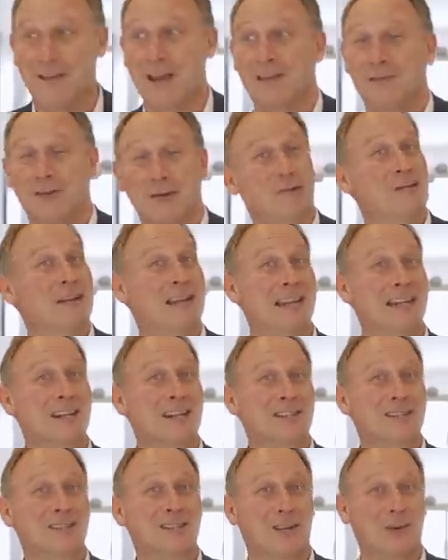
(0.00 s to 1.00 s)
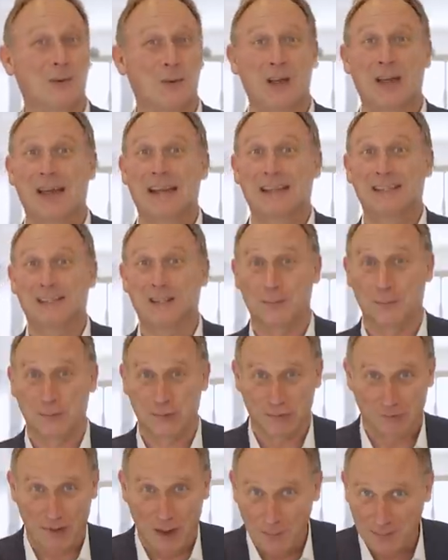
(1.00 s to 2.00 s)
you haven't already done so,
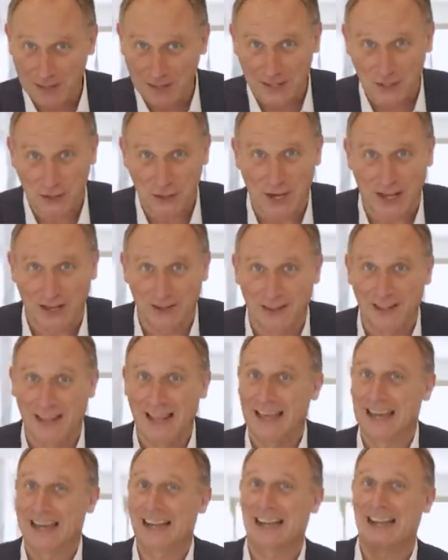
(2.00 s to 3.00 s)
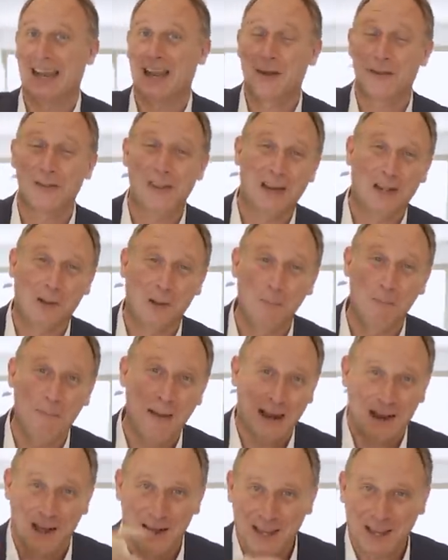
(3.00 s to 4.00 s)
subscribe to the channel click on the little
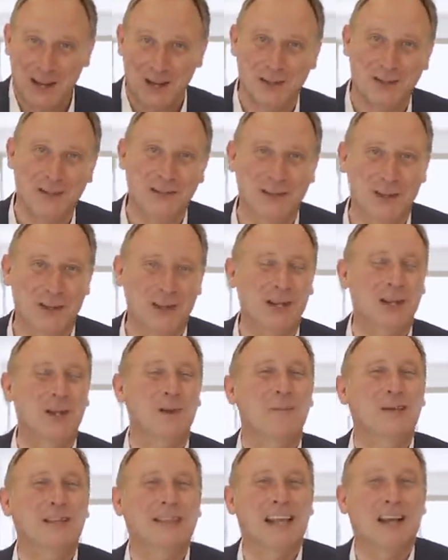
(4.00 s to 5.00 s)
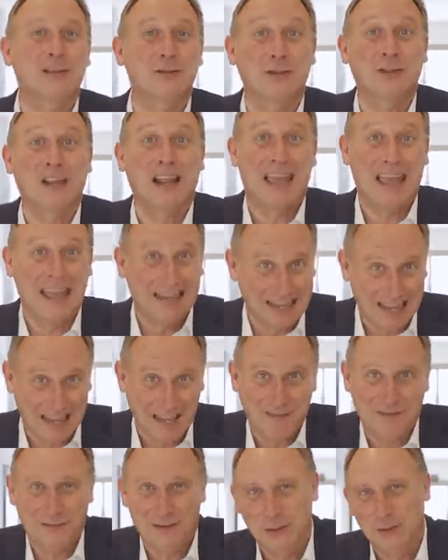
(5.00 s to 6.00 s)
bell icon so you don't miss out on
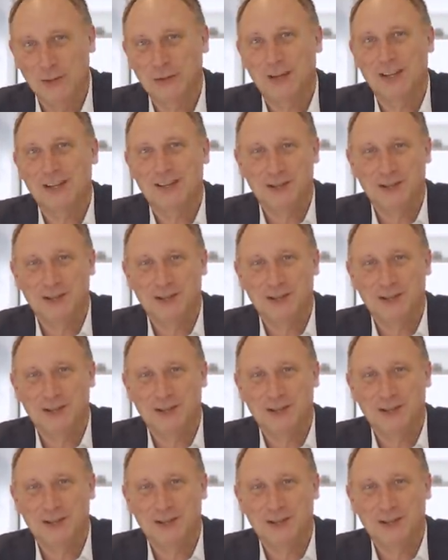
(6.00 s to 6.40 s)
any future